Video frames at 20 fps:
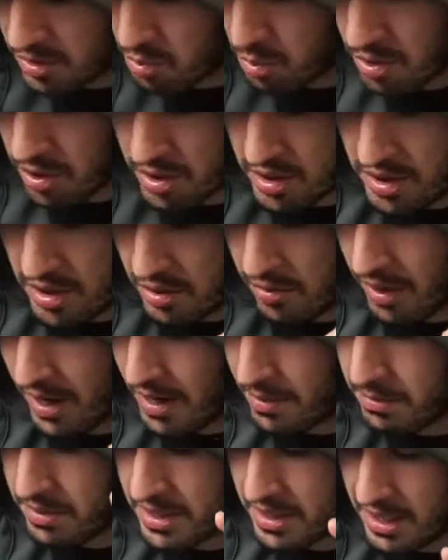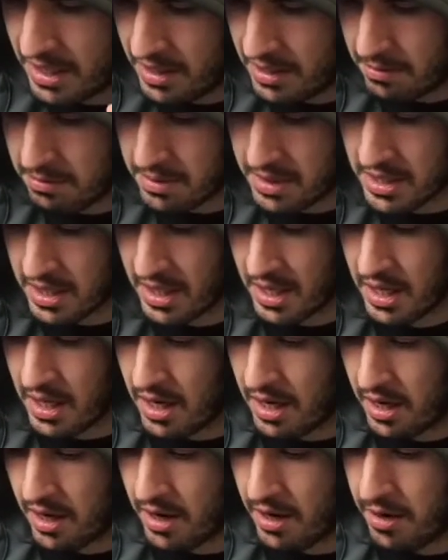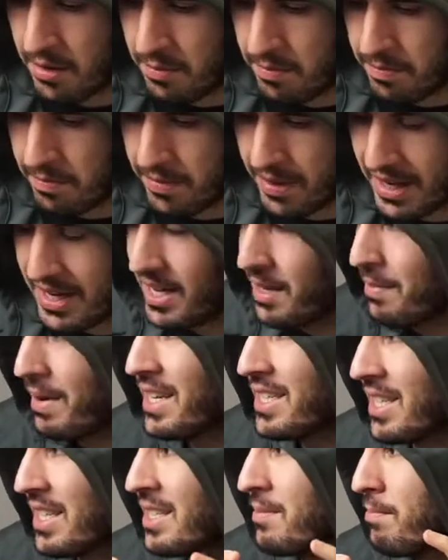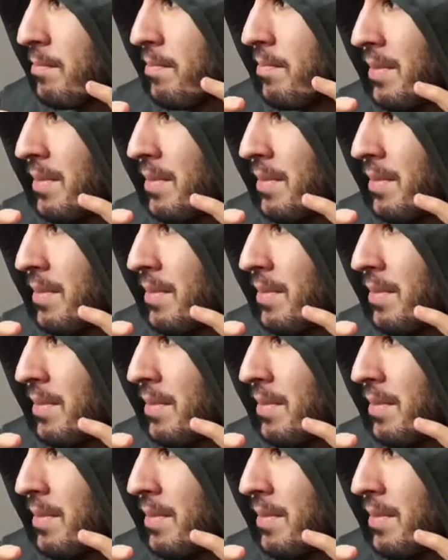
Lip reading: words and rhyme schemes, and he makes it